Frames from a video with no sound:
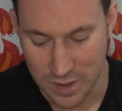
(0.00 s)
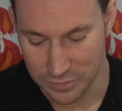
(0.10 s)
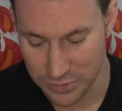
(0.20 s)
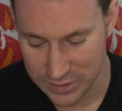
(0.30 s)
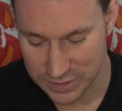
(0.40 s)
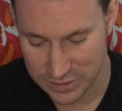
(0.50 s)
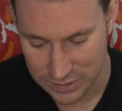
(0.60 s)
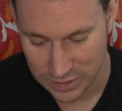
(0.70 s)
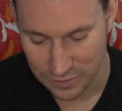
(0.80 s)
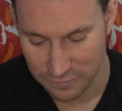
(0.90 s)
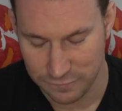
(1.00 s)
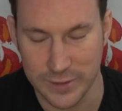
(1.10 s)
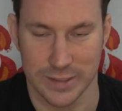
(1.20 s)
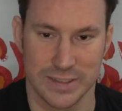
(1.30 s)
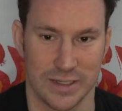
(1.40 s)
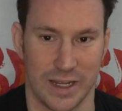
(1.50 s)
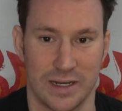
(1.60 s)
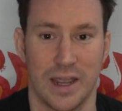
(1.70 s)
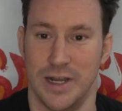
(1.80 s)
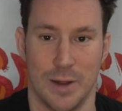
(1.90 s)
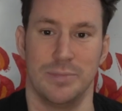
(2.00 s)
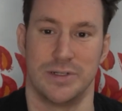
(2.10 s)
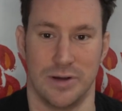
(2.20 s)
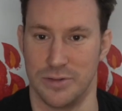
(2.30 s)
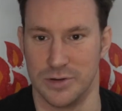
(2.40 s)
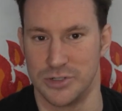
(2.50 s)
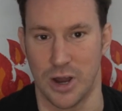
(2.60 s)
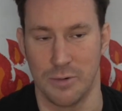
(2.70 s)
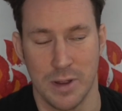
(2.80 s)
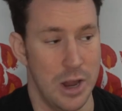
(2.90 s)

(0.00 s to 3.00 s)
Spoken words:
This feels like an episode of the show,